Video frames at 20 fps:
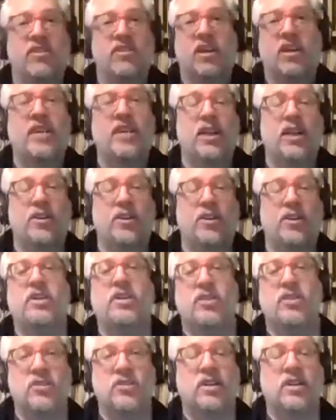and that could be the
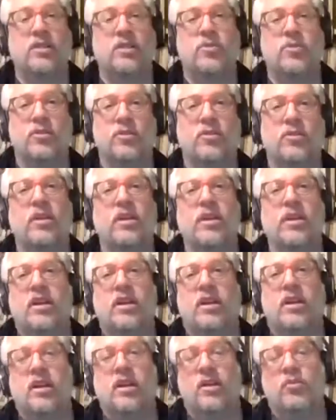new textbook,
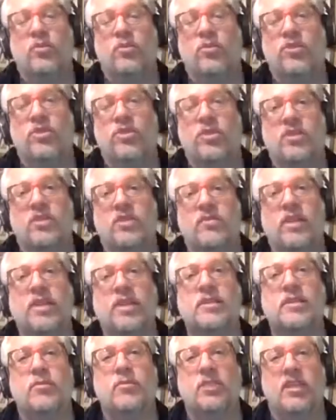which is a
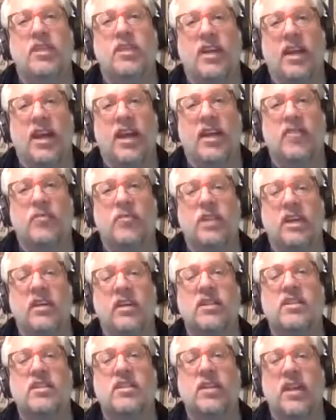flexibility I have
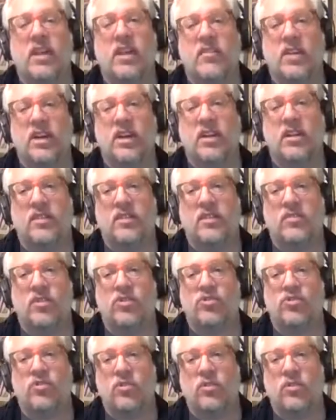because I have that kind of
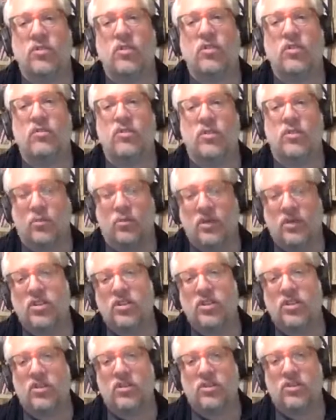control over open
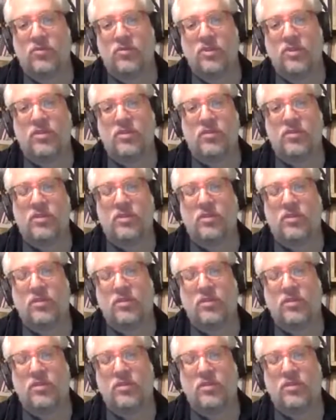educational resources.